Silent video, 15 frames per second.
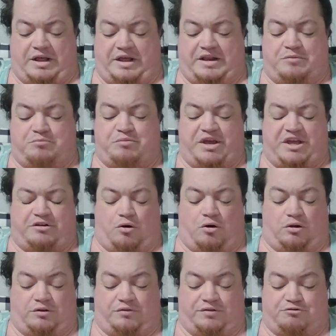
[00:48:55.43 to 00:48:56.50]
Lady bit
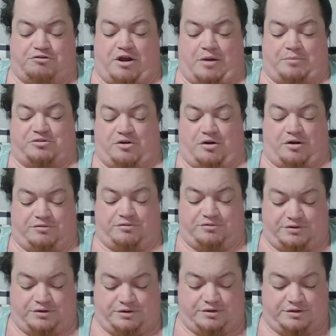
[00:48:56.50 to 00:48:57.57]
all of the traps off,
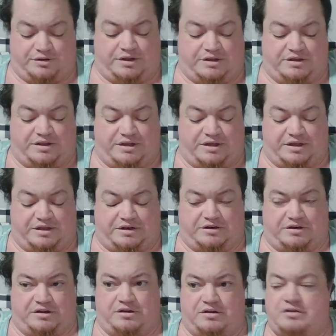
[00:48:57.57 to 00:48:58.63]
and
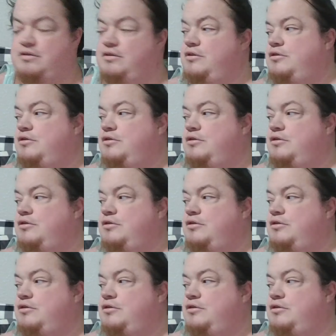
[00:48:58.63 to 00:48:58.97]
then